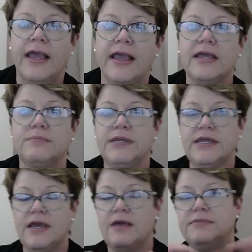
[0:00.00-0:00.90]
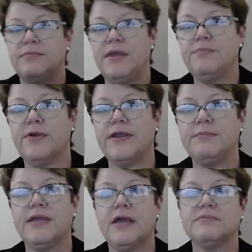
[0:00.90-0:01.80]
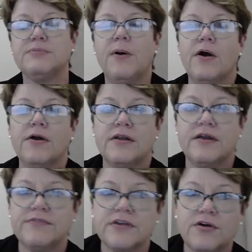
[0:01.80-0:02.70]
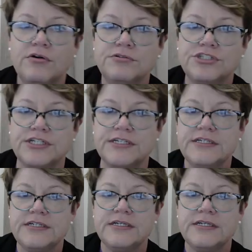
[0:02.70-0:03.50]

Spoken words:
and the membrane becomes part of the Golgi,